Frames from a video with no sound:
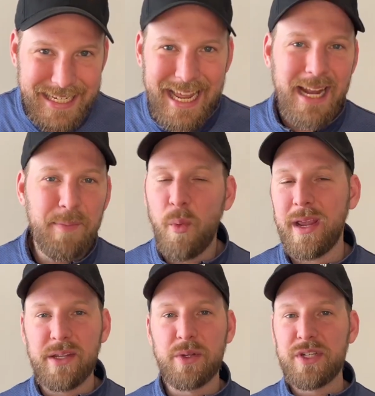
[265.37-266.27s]
data point
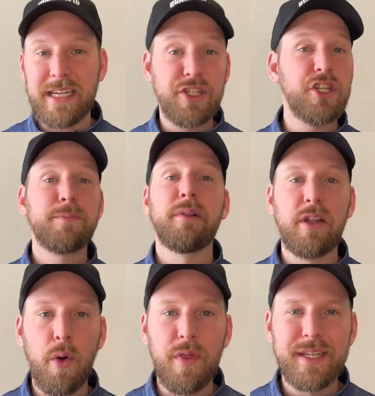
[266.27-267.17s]
you'll see just
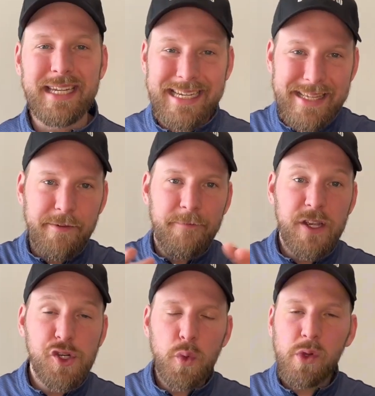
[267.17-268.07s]
below this is the
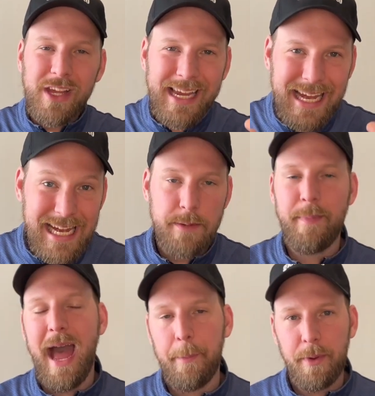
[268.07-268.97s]
visual heat
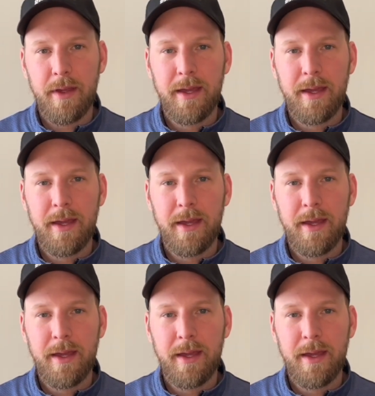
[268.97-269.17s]
map.